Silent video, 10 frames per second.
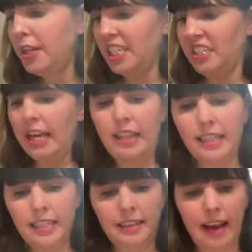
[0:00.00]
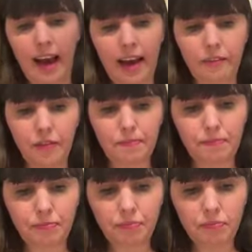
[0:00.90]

You can just cut these in half.